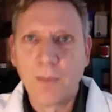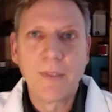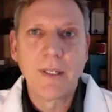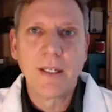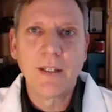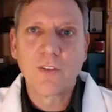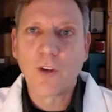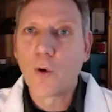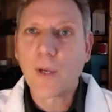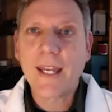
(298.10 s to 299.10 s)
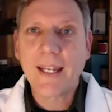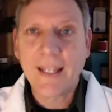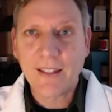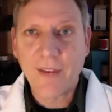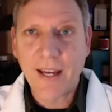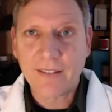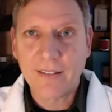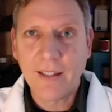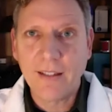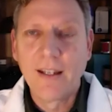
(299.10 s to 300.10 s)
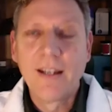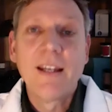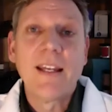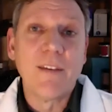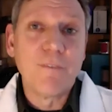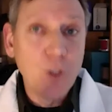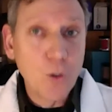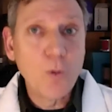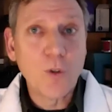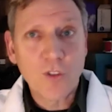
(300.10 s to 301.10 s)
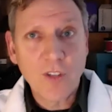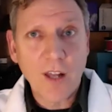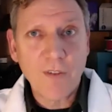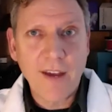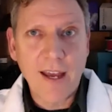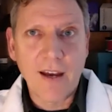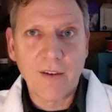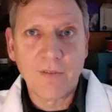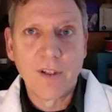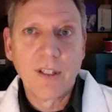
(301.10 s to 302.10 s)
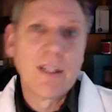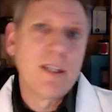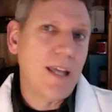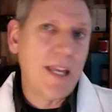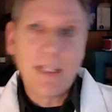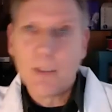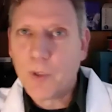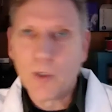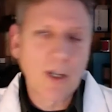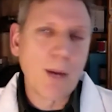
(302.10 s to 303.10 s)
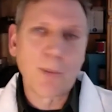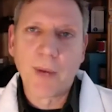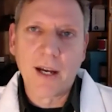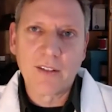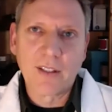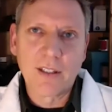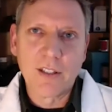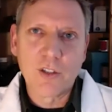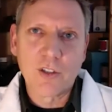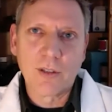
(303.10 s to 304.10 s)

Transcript: It is okay to get the vaccine if you yourself have any immunocompromising condition.